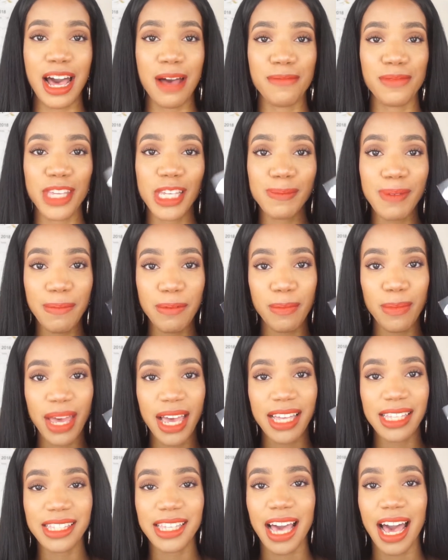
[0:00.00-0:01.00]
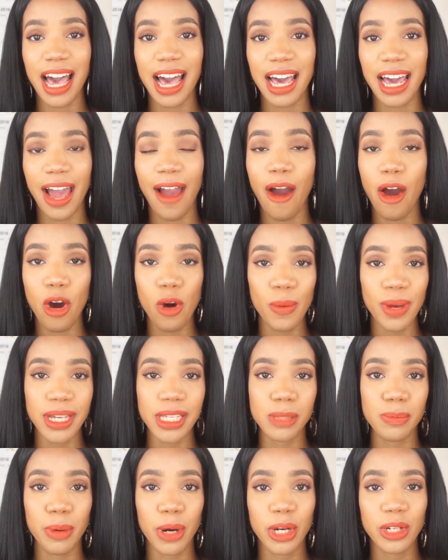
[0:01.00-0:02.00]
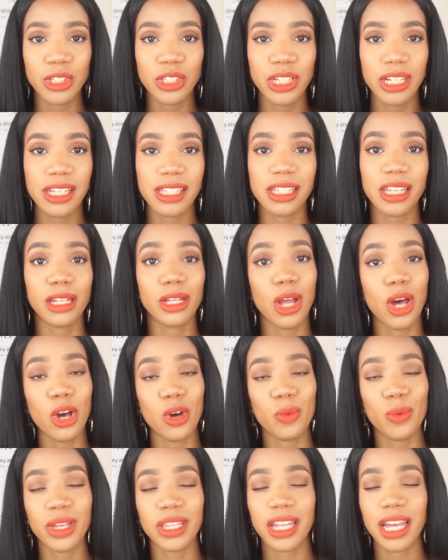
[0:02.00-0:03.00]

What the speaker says: This paper mask I always purchase along with,